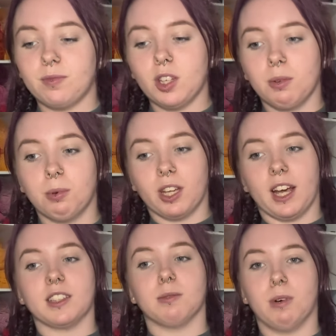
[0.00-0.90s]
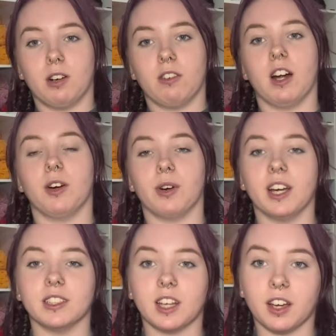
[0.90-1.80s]
But yeah, tomorrow
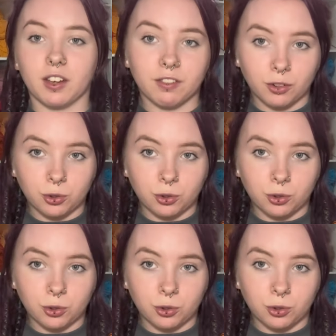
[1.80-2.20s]
is a full